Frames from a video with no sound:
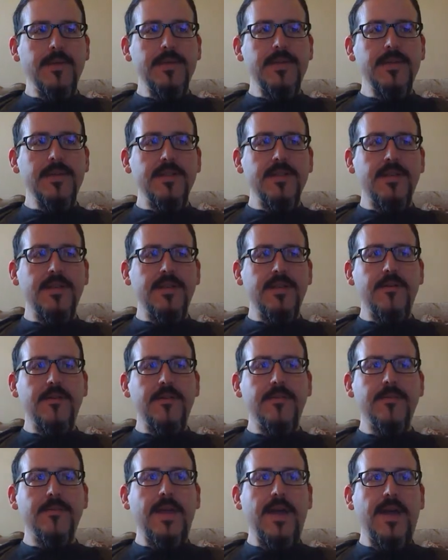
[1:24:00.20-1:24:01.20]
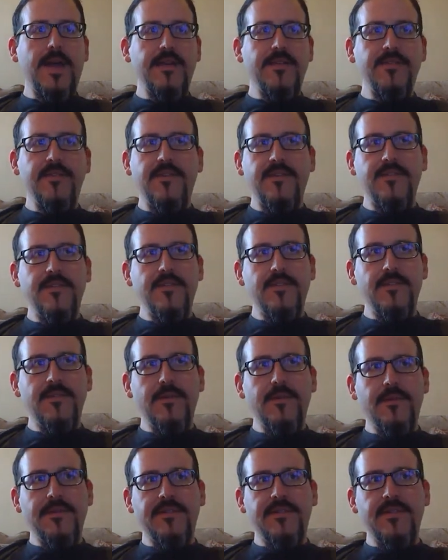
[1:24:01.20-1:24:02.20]
of the country, access to
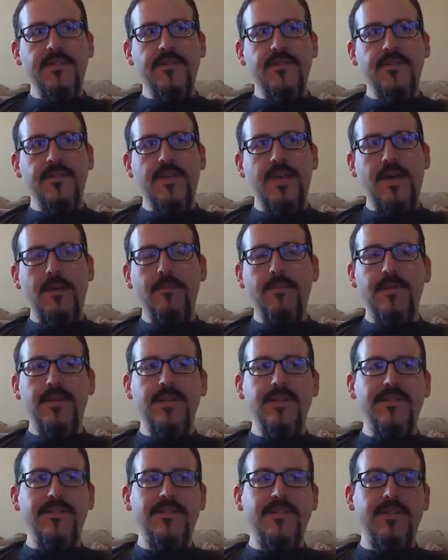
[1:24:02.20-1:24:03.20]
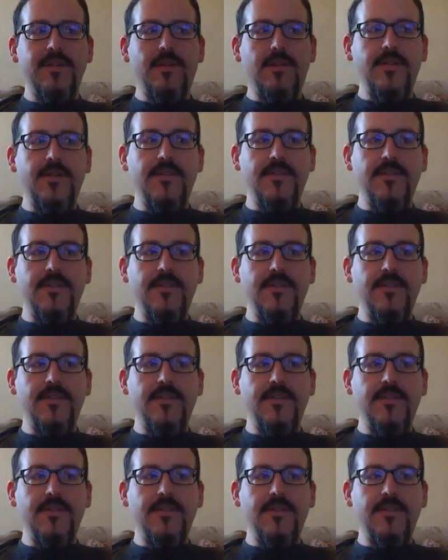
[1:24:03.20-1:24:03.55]
surgeons, competition, all that stuff.